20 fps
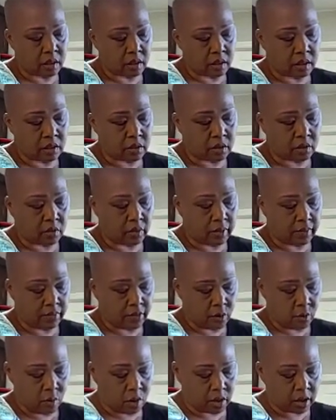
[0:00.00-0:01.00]
So if
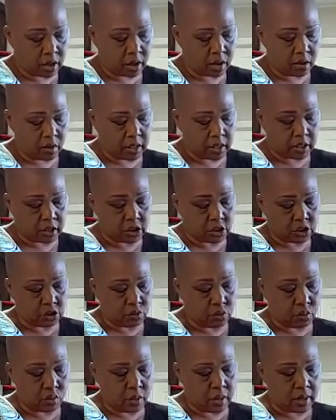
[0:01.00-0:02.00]
you want to go and get
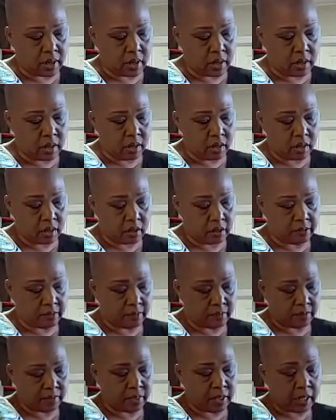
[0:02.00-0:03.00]
you one
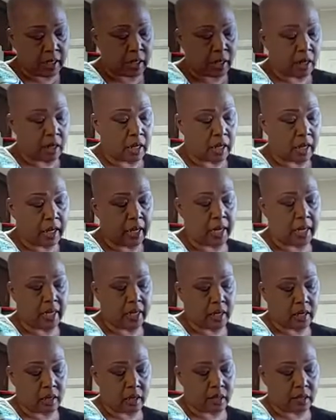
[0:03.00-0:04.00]

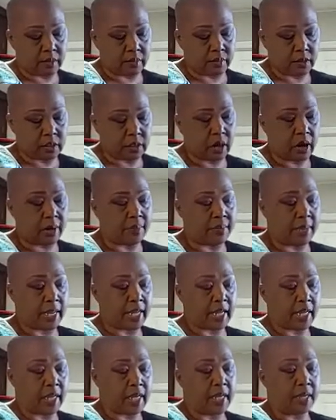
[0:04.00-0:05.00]
and start
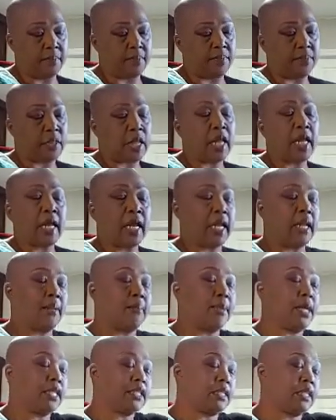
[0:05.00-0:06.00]
making it, and the
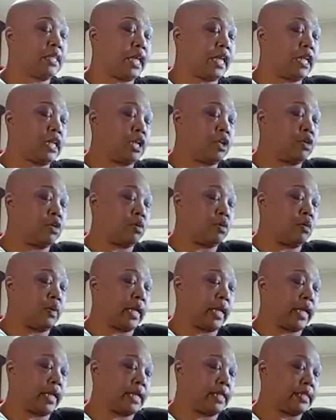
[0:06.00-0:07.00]
best thing to do
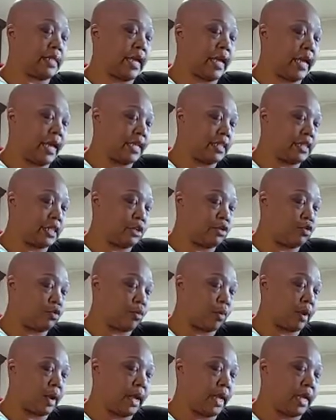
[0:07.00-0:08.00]
is as it
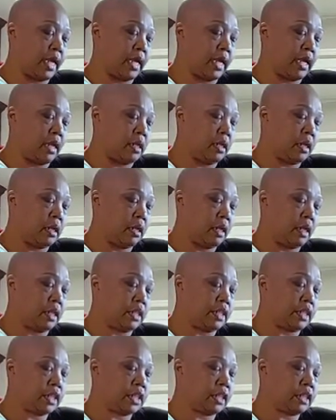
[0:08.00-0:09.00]
drains,
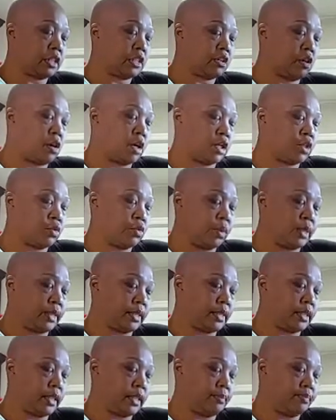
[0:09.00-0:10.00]
just start
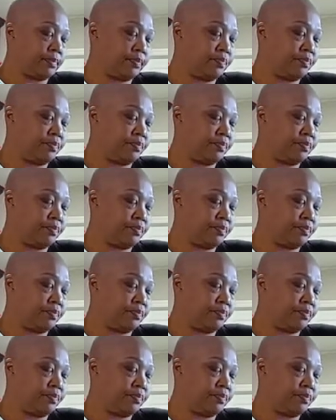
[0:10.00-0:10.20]
twisting.